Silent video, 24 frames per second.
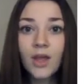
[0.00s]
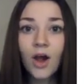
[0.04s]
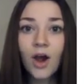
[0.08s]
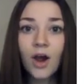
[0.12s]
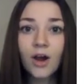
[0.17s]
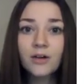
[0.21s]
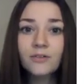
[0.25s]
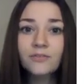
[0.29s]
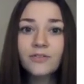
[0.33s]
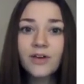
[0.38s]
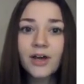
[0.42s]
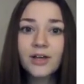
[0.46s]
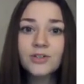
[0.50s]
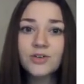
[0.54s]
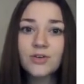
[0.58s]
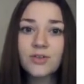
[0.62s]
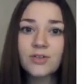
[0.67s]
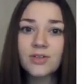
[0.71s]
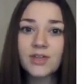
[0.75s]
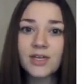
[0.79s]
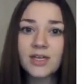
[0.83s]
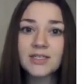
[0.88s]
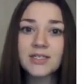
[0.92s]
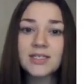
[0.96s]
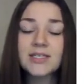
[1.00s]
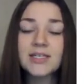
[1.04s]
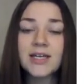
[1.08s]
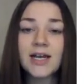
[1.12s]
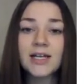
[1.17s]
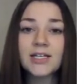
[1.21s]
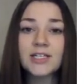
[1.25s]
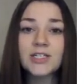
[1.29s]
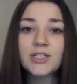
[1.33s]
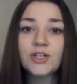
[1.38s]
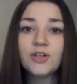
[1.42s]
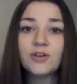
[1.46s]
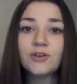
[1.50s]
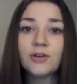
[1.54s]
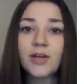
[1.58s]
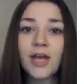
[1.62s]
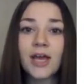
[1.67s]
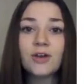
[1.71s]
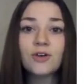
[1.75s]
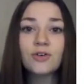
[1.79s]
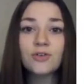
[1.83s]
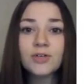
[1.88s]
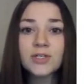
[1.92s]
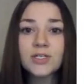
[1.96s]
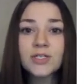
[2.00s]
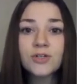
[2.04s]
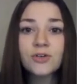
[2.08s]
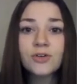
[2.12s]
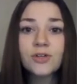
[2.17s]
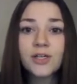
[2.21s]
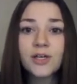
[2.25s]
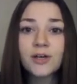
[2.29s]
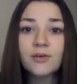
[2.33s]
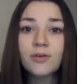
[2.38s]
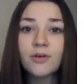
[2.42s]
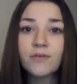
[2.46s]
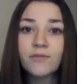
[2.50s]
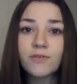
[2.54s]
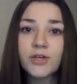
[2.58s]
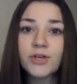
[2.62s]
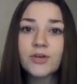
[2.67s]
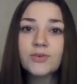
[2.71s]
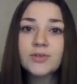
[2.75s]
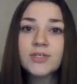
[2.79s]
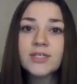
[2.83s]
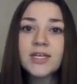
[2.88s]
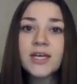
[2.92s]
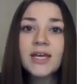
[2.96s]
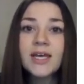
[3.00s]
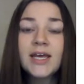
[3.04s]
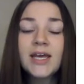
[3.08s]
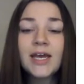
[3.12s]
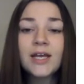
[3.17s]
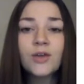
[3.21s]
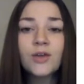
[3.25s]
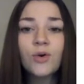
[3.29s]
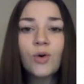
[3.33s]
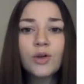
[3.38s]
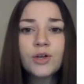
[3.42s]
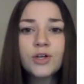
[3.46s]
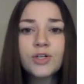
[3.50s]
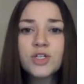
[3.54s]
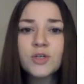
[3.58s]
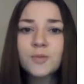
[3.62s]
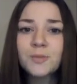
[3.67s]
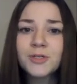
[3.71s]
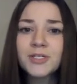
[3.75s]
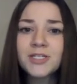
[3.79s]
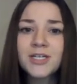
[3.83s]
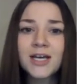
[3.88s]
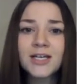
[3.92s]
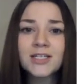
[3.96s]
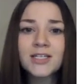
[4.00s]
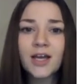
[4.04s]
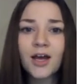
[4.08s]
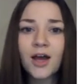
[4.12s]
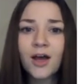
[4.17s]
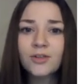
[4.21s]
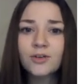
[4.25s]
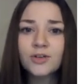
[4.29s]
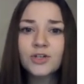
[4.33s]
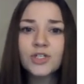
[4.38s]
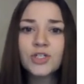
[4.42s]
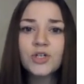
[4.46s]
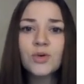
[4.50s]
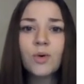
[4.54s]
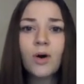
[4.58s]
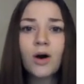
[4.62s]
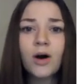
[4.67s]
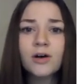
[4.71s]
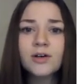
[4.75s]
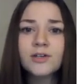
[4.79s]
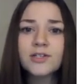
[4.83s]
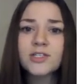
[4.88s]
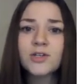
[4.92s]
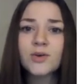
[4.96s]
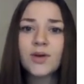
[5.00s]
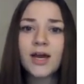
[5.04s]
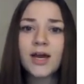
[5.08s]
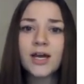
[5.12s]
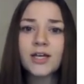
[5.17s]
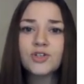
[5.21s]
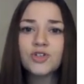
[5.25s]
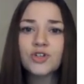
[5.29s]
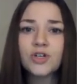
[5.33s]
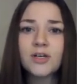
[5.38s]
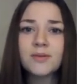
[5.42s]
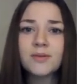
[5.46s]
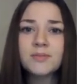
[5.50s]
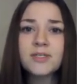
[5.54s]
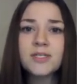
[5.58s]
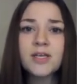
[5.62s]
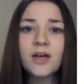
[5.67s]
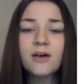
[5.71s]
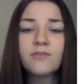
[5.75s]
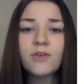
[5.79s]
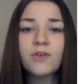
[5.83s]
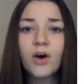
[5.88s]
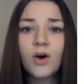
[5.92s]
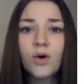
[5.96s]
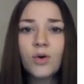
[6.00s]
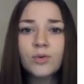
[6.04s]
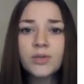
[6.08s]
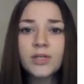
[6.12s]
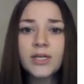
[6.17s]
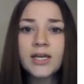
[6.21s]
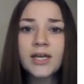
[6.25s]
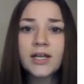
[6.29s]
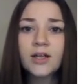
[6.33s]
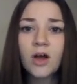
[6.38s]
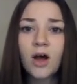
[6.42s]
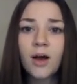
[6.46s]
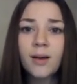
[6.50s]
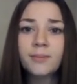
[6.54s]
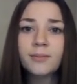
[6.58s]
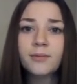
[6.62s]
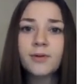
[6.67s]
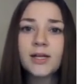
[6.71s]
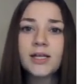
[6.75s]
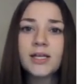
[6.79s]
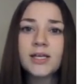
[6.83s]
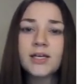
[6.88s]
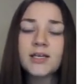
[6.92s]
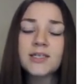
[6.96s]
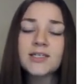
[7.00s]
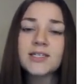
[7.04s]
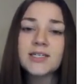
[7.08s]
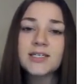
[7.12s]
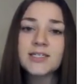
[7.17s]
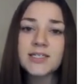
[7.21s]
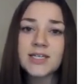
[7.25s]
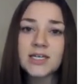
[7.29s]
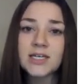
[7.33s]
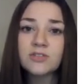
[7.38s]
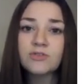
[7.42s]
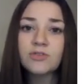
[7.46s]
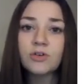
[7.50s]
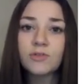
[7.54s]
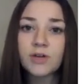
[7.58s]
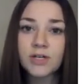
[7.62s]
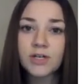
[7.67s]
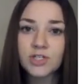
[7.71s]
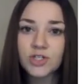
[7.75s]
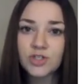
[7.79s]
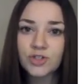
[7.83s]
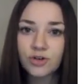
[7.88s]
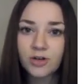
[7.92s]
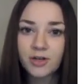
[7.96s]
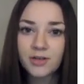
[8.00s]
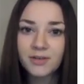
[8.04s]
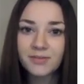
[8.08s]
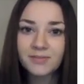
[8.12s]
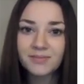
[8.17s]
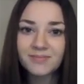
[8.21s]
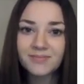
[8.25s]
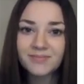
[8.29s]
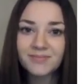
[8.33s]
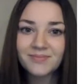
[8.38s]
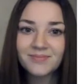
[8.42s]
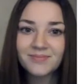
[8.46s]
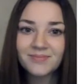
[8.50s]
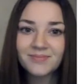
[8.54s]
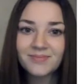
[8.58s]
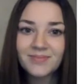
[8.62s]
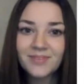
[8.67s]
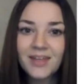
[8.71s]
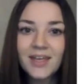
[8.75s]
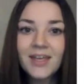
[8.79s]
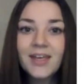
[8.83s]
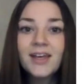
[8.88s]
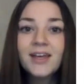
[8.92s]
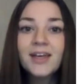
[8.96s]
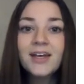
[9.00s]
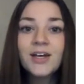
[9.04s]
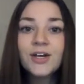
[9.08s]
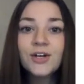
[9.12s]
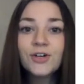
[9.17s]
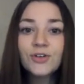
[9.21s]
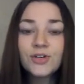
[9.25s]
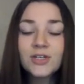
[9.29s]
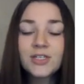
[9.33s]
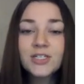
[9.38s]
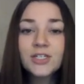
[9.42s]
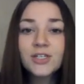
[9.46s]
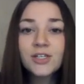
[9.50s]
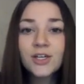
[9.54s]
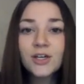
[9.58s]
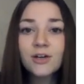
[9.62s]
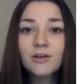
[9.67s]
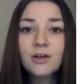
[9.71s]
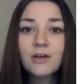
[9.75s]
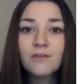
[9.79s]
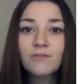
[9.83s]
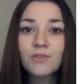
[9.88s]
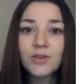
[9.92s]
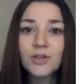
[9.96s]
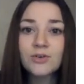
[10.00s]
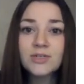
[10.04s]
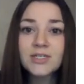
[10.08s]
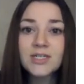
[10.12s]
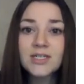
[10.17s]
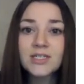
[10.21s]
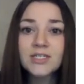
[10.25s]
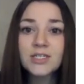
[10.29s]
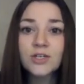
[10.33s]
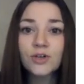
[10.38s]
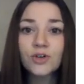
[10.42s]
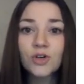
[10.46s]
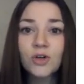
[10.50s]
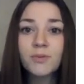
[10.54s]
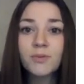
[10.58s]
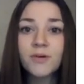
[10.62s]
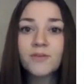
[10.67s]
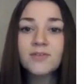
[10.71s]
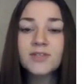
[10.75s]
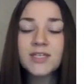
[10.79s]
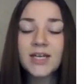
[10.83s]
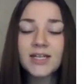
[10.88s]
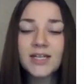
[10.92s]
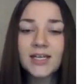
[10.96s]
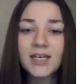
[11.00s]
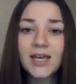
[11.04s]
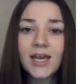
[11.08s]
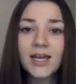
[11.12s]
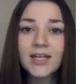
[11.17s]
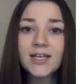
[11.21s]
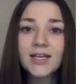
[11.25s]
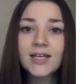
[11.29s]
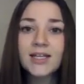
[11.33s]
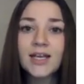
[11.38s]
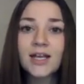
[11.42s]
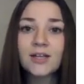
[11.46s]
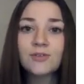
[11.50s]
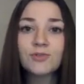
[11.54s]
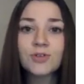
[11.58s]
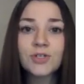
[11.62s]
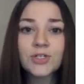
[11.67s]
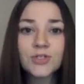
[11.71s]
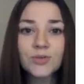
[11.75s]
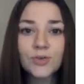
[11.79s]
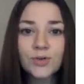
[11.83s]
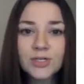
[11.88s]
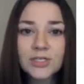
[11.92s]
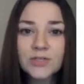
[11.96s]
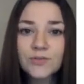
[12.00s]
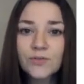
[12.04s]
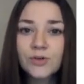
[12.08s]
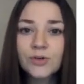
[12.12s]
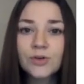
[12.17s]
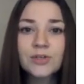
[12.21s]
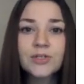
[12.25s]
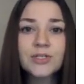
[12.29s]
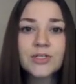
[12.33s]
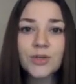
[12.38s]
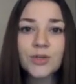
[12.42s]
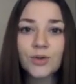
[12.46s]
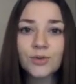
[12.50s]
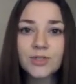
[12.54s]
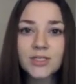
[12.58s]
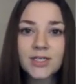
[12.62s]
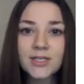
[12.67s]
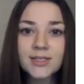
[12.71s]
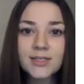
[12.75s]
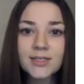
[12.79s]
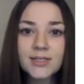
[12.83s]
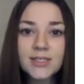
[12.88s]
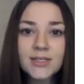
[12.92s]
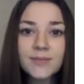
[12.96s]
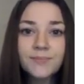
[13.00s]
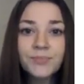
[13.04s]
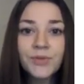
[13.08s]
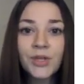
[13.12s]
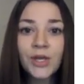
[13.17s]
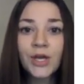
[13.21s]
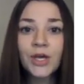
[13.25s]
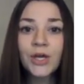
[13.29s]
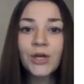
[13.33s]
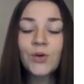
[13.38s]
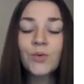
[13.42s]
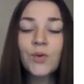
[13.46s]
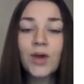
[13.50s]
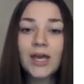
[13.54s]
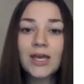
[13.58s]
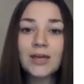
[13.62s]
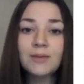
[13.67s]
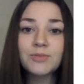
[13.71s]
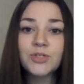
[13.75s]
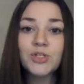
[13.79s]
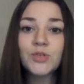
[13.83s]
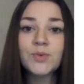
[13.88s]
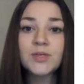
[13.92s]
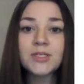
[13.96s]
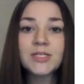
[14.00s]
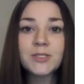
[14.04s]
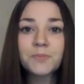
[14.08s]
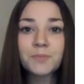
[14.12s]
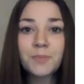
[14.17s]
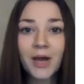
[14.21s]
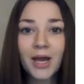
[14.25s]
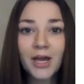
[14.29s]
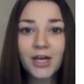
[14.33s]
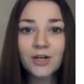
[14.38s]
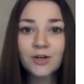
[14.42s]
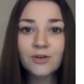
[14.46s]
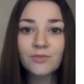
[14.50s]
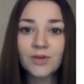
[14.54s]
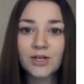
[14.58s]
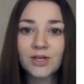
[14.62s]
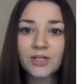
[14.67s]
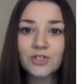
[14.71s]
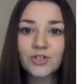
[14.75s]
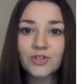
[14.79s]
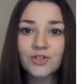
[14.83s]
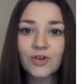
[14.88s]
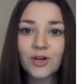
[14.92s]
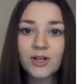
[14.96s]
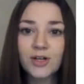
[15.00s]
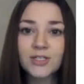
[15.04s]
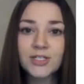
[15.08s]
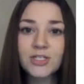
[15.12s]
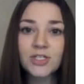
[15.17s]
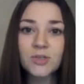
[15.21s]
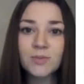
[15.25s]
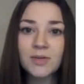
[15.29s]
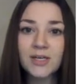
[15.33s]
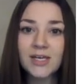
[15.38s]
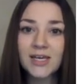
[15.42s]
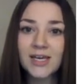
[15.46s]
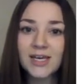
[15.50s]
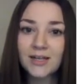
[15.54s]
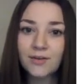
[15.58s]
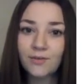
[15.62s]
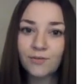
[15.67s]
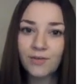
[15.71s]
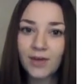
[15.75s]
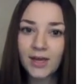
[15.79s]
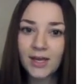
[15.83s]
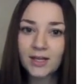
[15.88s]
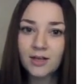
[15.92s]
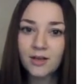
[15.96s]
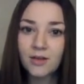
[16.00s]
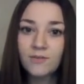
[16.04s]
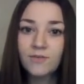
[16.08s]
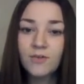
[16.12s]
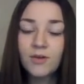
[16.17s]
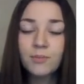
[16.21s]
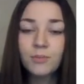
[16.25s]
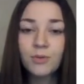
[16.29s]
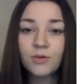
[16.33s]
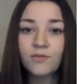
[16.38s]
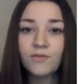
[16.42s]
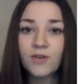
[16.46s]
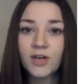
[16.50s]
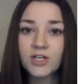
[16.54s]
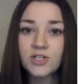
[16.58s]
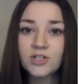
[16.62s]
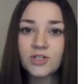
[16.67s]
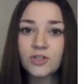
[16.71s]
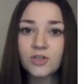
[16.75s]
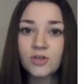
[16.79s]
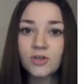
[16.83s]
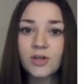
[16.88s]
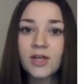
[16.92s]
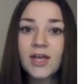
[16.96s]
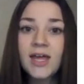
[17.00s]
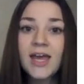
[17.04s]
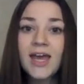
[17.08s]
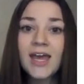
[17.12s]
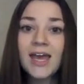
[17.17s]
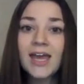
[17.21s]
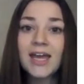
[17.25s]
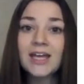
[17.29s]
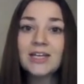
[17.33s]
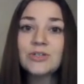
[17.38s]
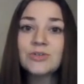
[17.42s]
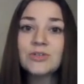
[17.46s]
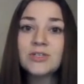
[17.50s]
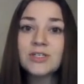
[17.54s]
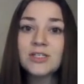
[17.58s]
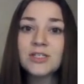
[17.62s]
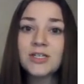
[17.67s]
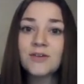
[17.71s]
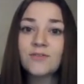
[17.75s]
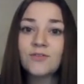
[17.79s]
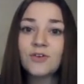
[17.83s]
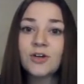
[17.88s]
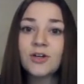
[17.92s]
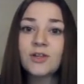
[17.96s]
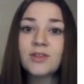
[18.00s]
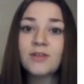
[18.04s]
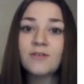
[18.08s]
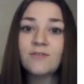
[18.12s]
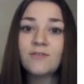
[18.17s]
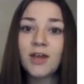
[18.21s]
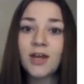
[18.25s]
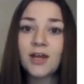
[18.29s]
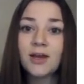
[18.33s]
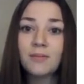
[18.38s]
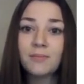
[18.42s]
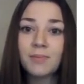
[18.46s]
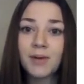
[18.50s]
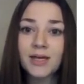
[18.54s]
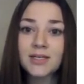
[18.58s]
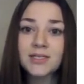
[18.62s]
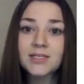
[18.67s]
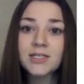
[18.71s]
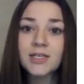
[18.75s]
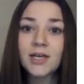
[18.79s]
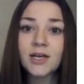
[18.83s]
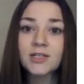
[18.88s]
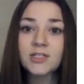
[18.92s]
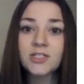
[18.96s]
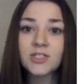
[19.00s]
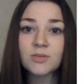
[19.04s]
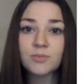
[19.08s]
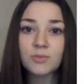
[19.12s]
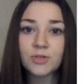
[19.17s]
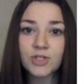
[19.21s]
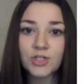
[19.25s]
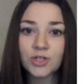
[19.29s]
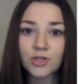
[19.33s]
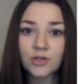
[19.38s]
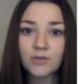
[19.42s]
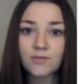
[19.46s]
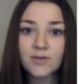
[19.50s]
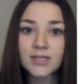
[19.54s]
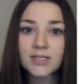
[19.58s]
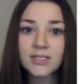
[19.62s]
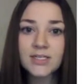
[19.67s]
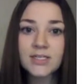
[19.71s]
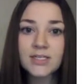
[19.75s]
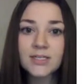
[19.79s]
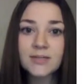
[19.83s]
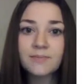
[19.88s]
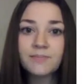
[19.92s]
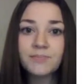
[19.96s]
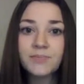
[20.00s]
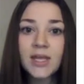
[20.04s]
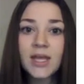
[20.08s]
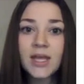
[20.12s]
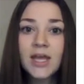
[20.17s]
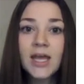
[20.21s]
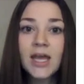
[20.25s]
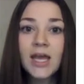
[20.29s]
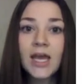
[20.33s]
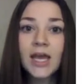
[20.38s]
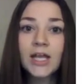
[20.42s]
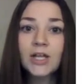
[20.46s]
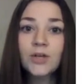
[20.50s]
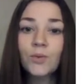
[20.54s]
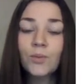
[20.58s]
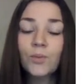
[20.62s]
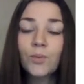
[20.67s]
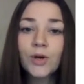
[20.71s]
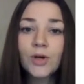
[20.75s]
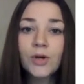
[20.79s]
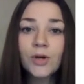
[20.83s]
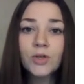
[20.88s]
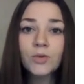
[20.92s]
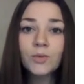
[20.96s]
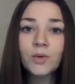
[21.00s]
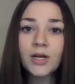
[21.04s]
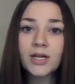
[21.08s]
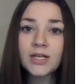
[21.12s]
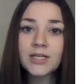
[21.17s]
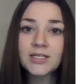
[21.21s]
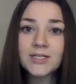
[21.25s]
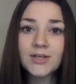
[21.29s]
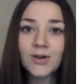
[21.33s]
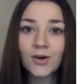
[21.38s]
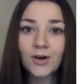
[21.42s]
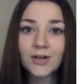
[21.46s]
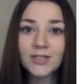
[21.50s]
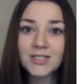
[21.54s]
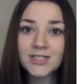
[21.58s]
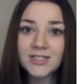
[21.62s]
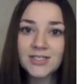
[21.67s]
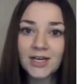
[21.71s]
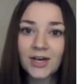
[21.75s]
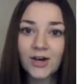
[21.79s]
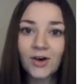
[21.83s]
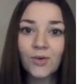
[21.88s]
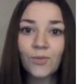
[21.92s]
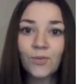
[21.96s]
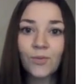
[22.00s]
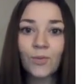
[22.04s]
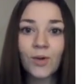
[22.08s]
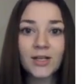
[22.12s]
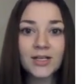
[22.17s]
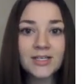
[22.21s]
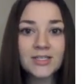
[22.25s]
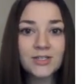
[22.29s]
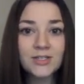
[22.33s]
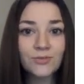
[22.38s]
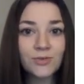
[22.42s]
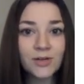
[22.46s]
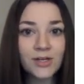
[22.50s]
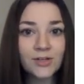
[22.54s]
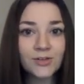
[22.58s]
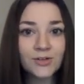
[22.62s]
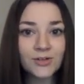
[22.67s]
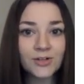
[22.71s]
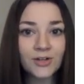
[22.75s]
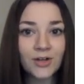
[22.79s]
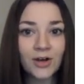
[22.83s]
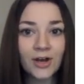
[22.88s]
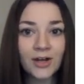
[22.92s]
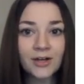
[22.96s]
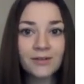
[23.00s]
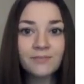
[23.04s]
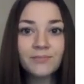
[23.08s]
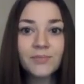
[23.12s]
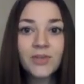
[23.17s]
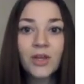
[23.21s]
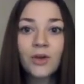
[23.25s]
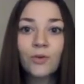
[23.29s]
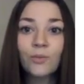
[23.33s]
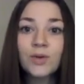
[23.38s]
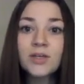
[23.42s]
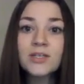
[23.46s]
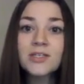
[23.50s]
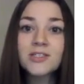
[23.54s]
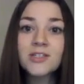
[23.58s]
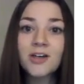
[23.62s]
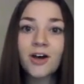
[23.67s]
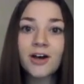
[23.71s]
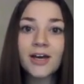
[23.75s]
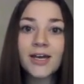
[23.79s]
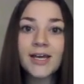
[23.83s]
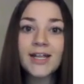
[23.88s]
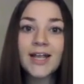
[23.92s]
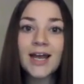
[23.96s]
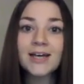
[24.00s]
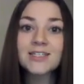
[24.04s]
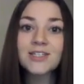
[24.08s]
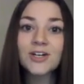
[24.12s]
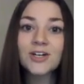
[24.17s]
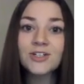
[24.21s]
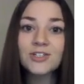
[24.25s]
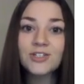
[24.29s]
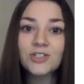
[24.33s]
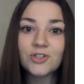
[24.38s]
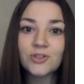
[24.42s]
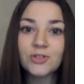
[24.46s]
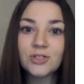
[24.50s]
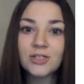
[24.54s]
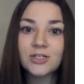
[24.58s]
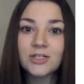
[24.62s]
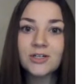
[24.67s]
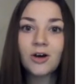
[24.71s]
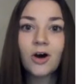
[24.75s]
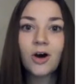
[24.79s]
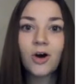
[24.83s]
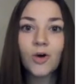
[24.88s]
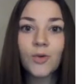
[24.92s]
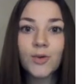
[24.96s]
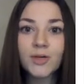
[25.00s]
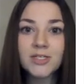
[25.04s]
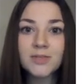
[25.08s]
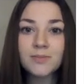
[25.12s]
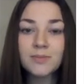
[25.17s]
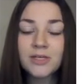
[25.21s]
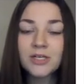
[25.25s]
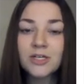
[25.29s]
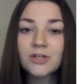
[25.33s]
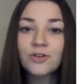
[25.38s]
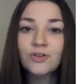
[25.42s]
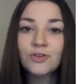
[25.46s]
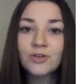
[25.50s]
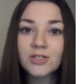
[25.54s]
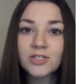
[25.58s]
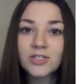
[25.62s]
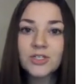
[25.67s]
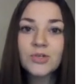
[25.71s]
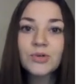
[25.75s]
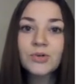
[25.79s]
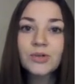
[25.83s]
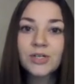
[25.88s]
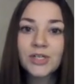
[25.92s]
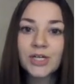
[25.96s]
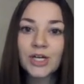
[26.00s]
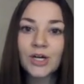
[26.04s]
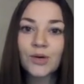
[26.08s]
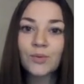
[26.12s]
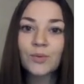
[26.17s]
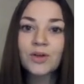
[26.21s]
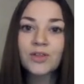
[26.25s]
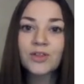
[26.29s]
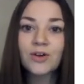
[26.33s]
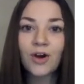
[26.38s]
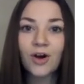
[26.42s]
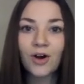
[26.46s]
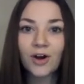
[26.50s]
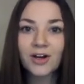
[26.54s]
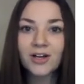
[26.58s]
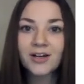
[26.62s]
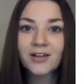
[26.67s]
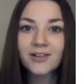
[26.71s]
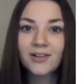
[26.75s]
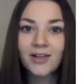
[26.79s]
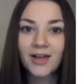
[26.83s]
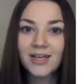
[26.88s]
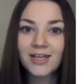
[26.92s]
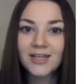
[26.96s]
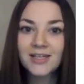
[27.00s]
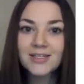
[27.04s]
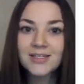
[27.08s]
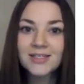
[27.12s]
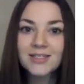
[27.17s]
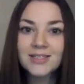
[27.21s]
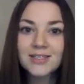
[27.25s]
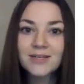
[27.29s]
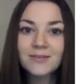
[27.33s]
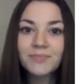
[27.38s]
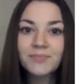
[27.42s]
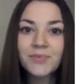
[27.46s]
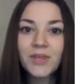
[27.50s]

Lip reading: Our founder then decided to create Crystal Clear Reviews in order to protect others who also had dreams of owning and operating a successful restaurant. Crystal Clear Reviews is a group of dedicated and resourceful consultants who aim to inspire restaurants to be innovative, professional, and to deliver the very best customer service. In a world where it is hard to tell what is real or not, we saw it as our duty to always be crystal clear with our clients.